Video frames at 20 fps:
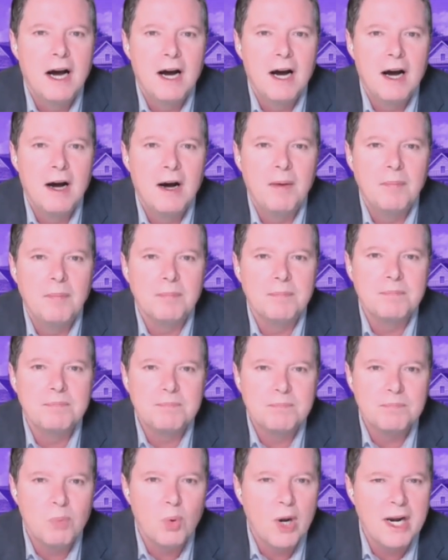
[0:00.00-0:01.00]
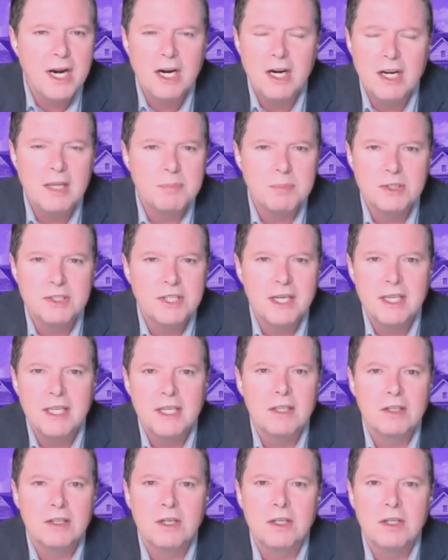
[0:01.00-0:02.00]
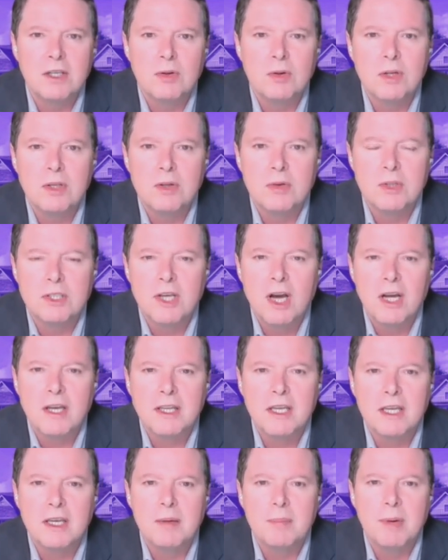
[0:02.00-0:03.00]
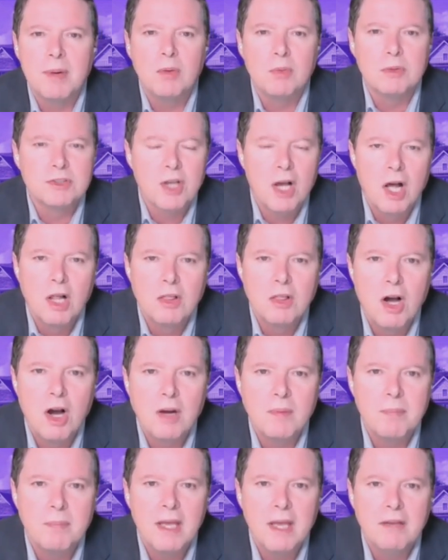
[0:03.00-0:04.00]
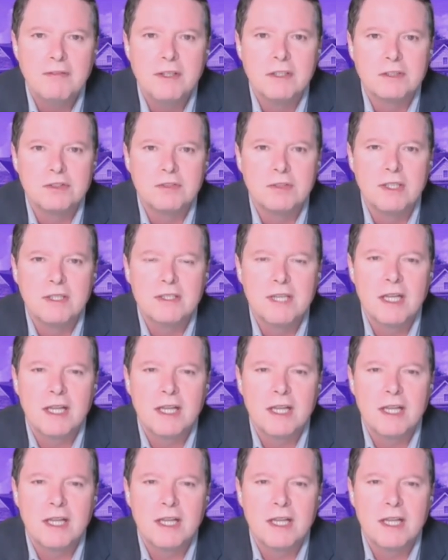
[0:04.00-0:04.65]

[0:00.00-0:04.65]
um, one area in particular you were, you were talking about was along Bayfield Street.